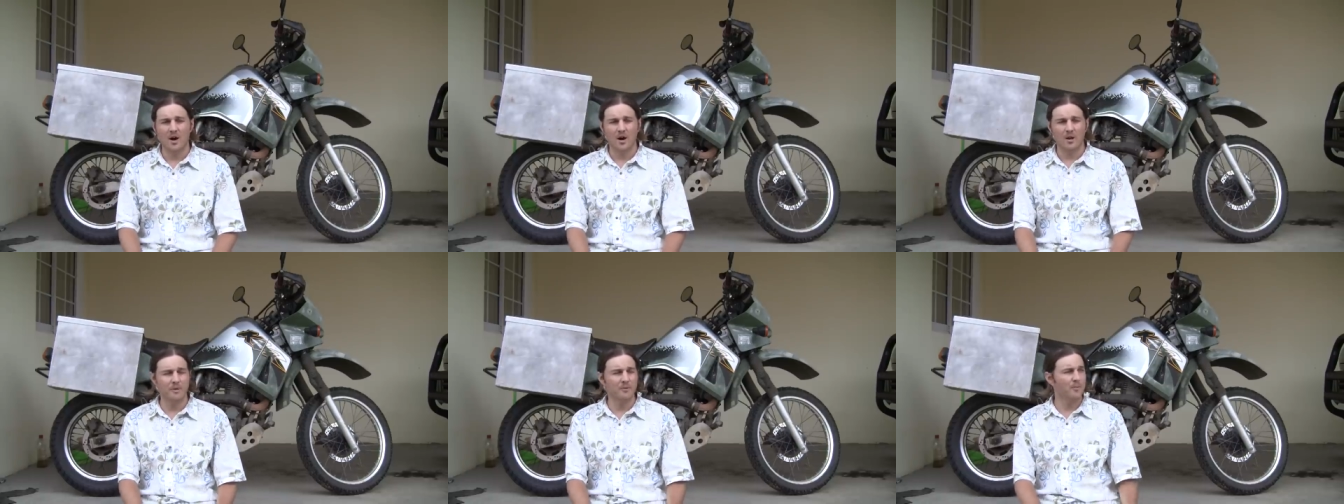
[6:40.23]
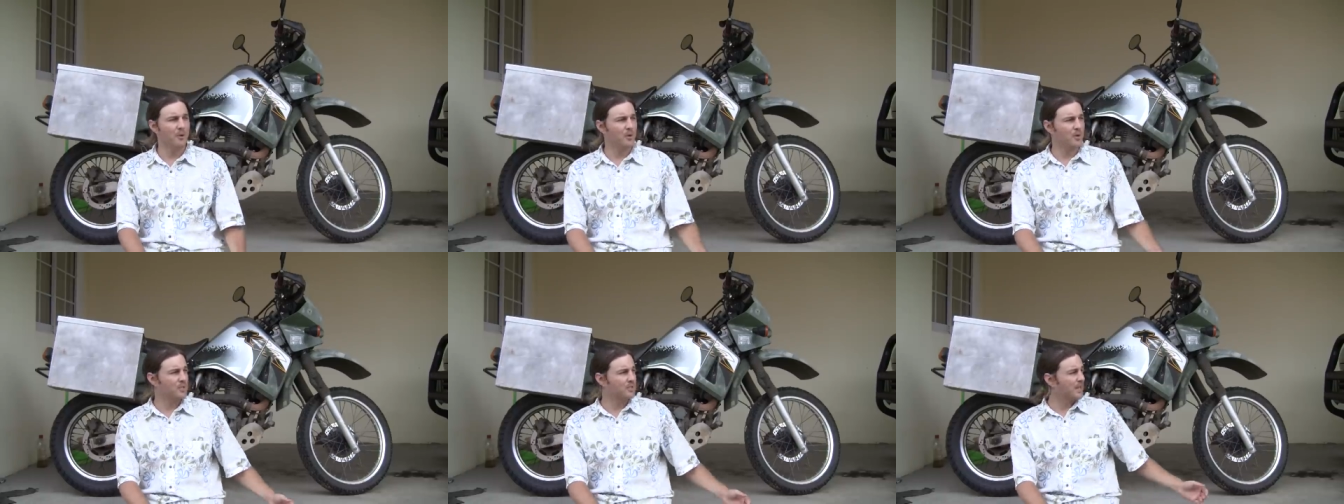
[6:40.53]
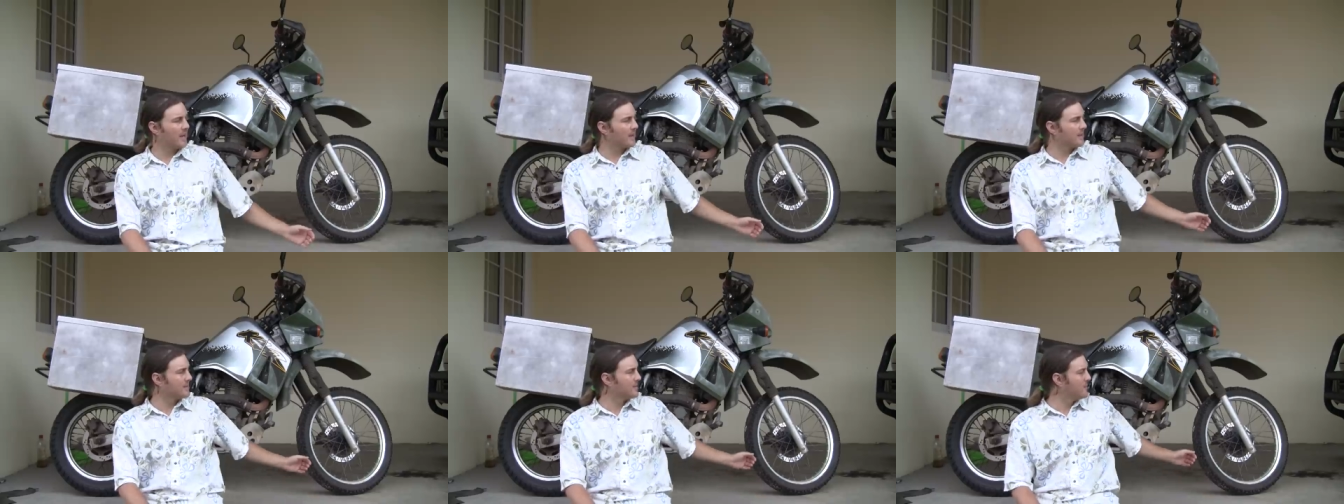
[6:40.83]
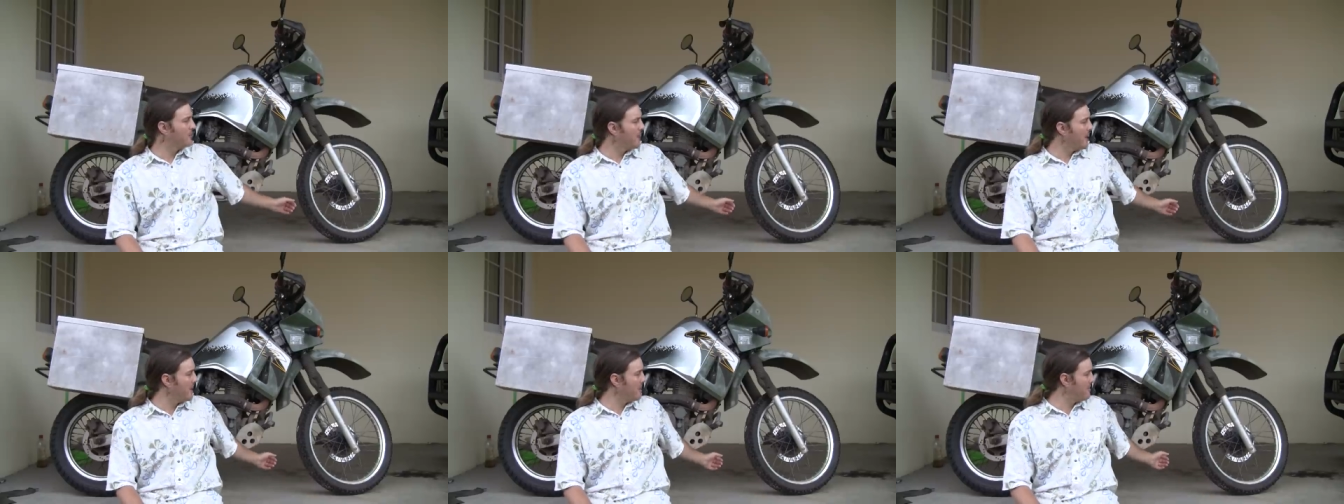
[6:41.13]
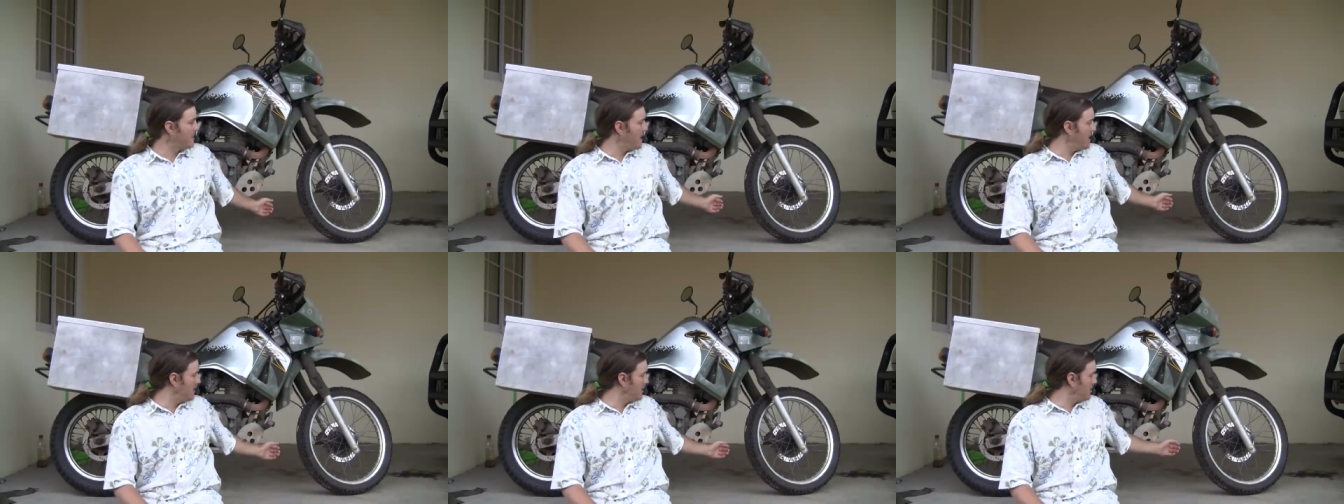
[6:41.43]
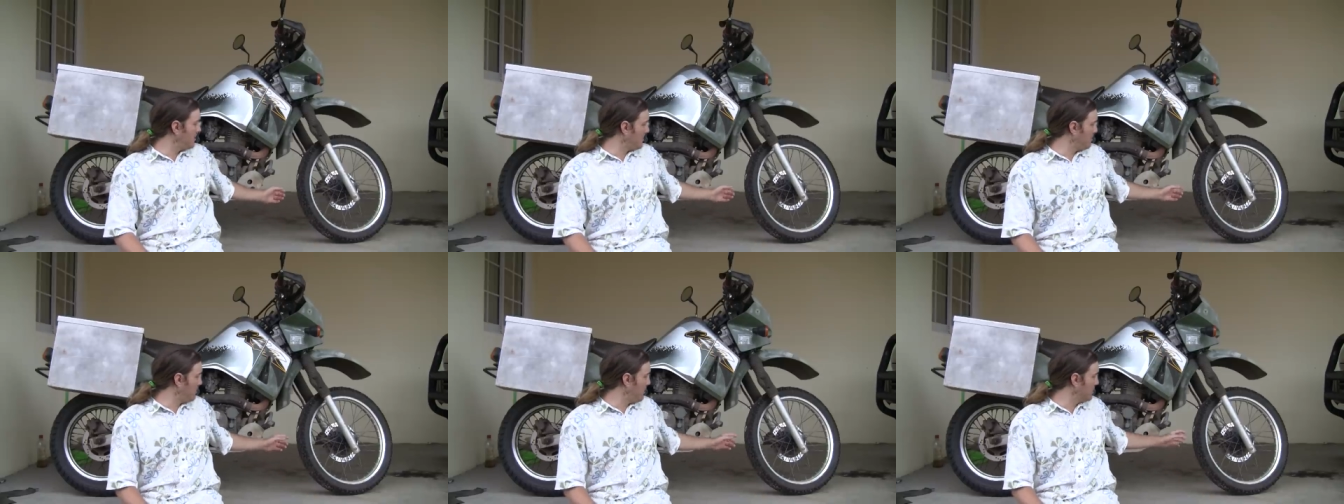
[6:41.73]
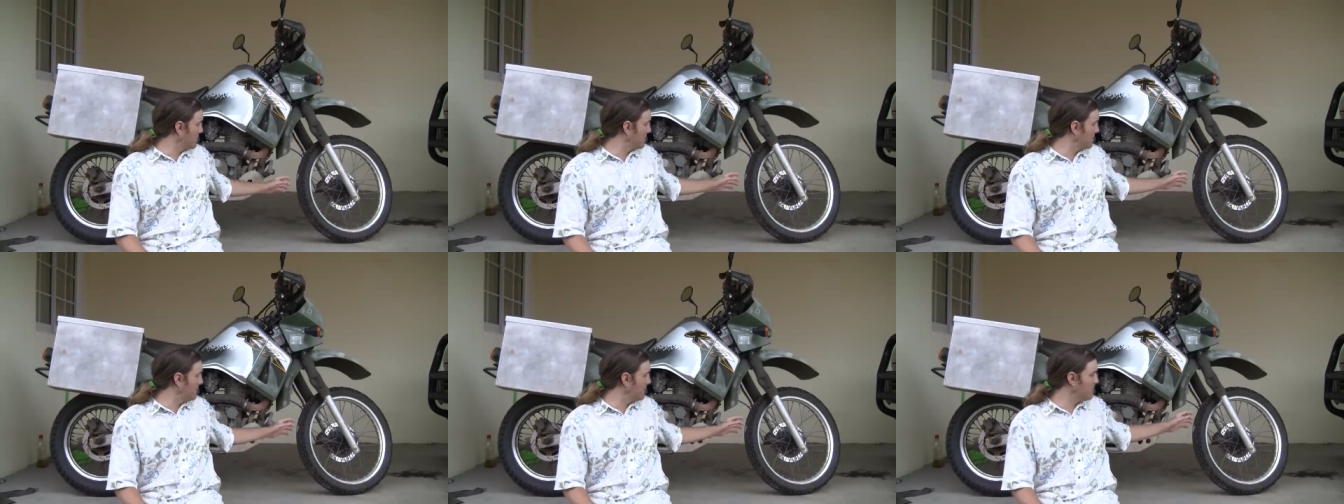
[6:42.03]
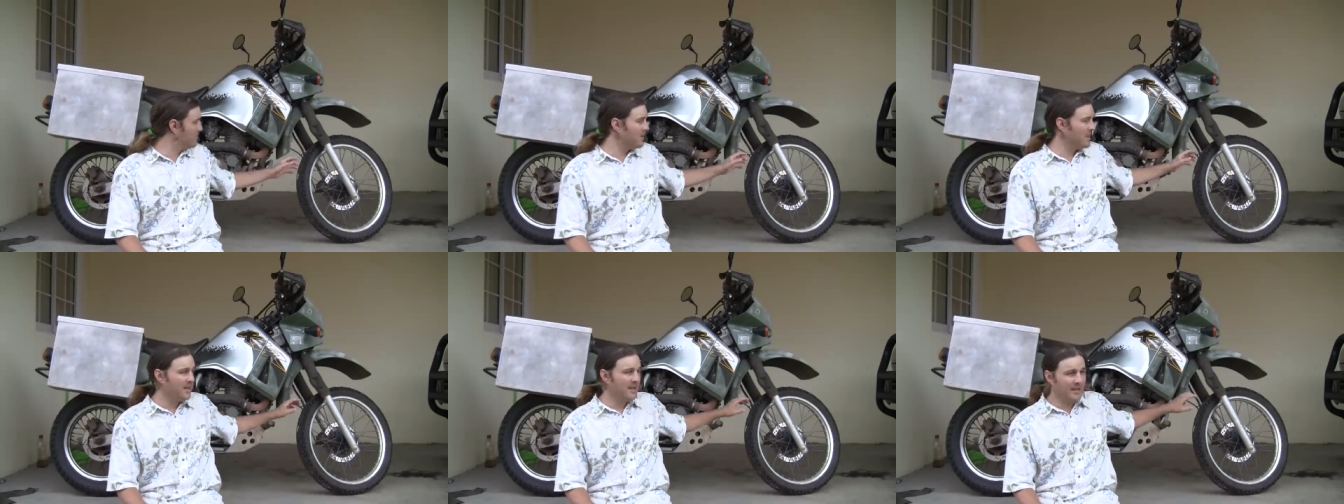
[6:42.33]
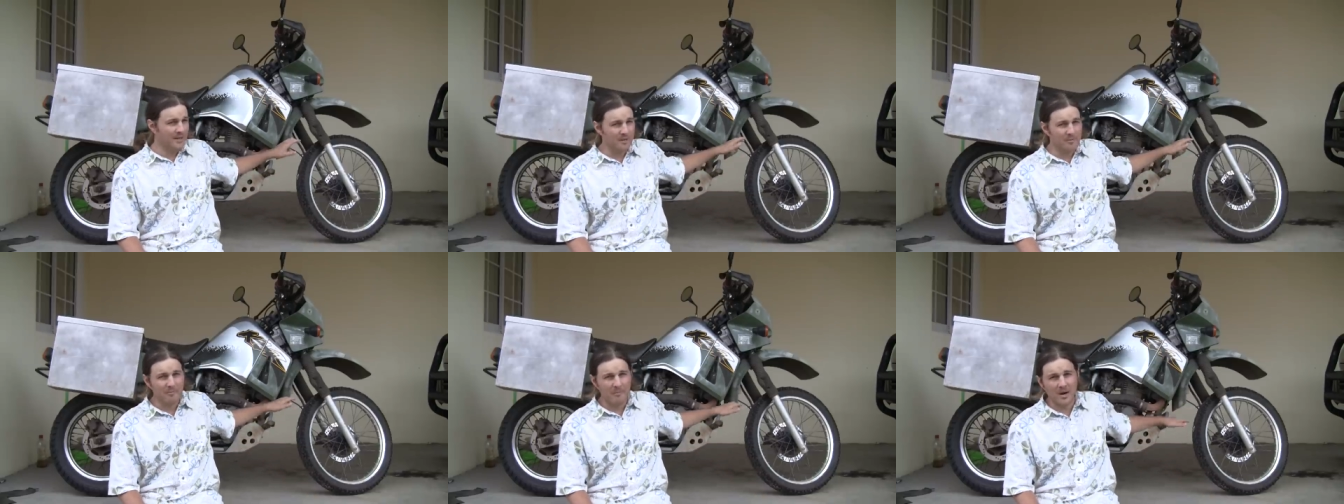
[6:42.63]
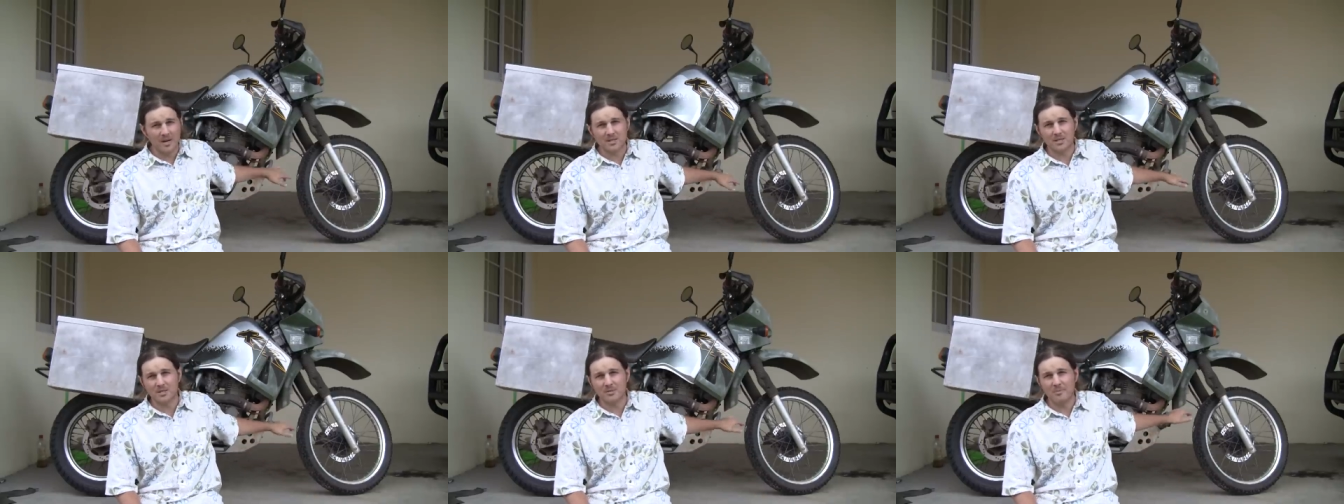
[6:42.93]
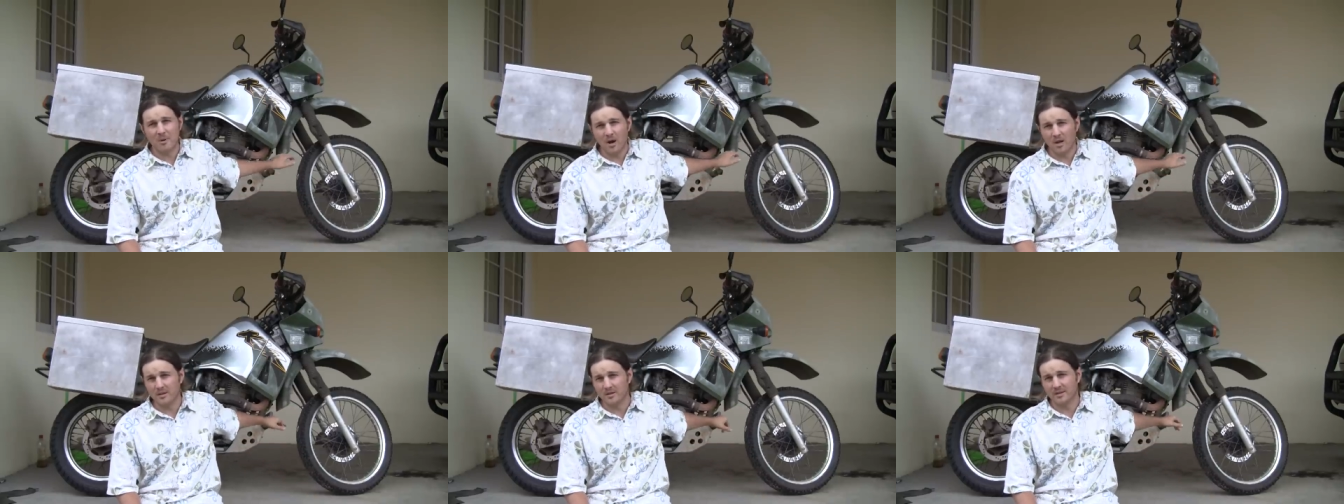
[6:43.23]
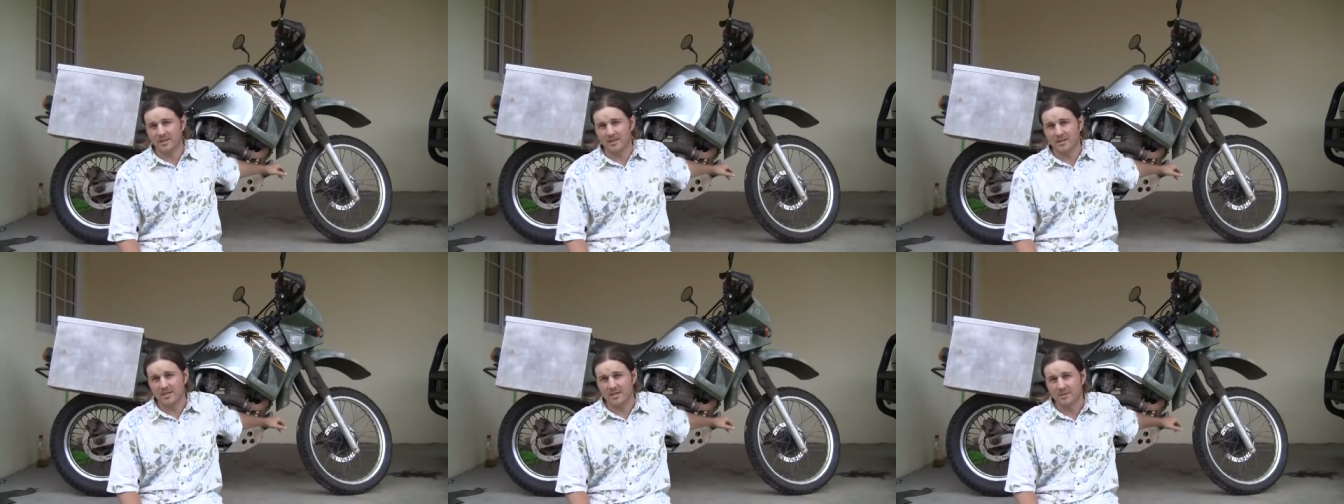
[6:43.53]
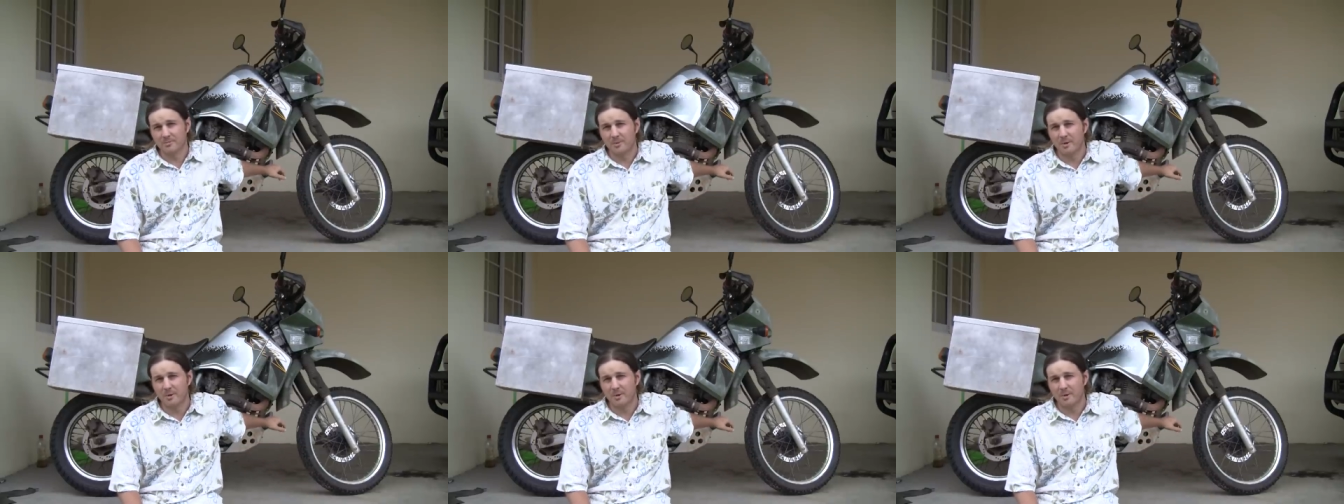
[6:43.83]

All the motorcycles in Panama, or most of them, they're much smaller than this.